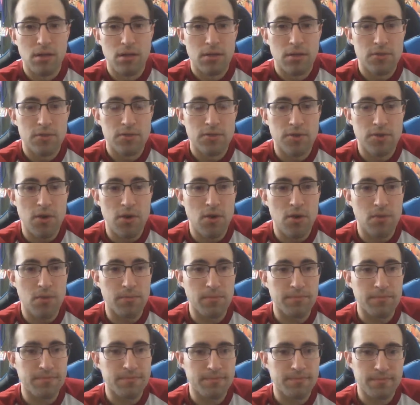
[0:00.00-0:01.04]

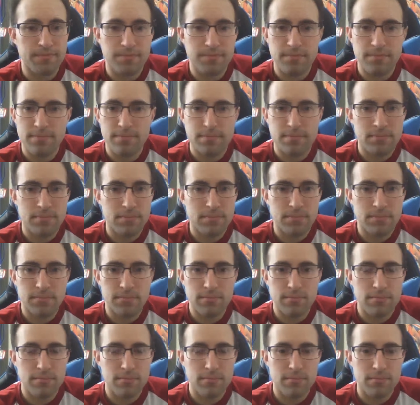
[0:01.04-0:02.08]
So,
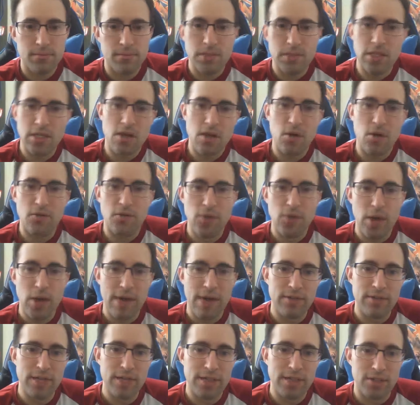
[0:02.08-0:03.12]
if you
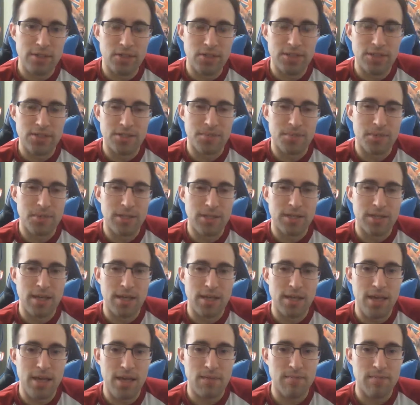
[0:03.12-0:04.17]
haven't gotten a chance to play the
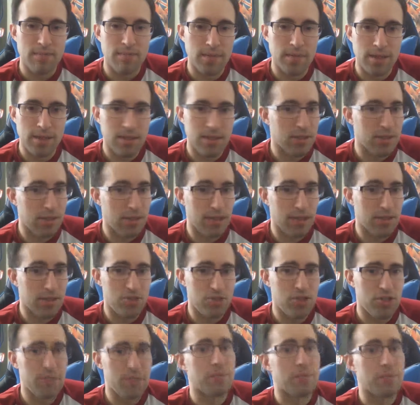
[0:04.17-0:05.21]
game, and it's
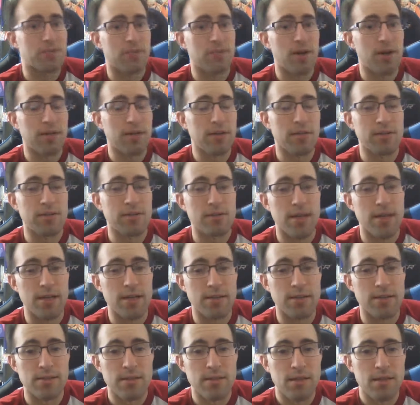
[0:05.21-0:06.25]
cheap as fuck these
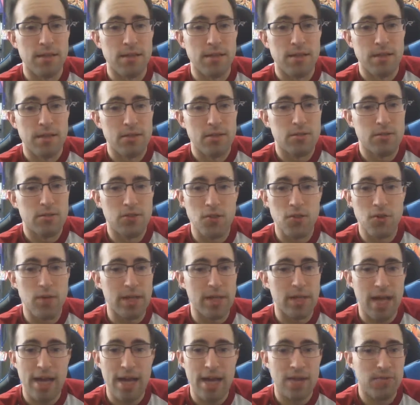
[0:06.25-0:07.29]
days, do
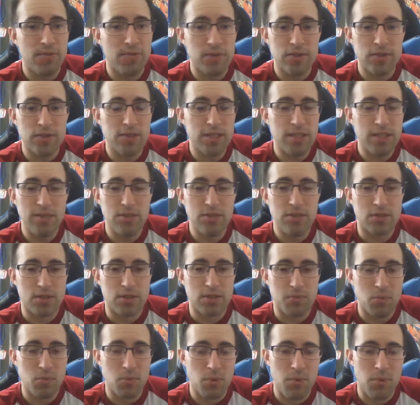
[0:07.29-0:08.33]
it. And if it's even just
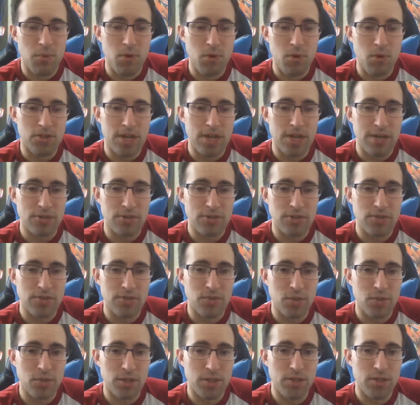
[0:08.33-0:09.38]
remotely challenging
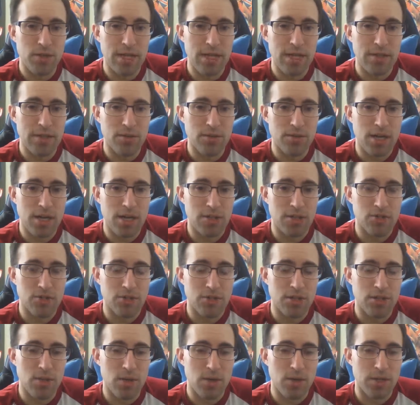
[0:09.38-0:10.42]
for you and you're not sure
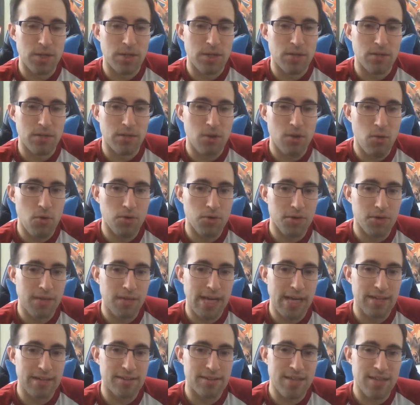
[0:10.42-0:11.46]
you want to go to
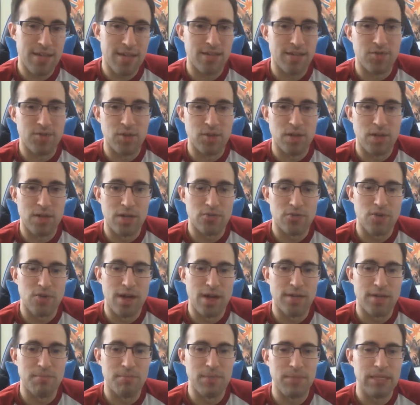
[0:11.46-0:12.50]
that extent, if you're not
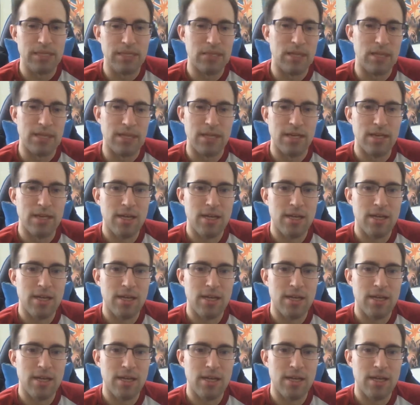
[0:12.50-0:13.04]
trying to be like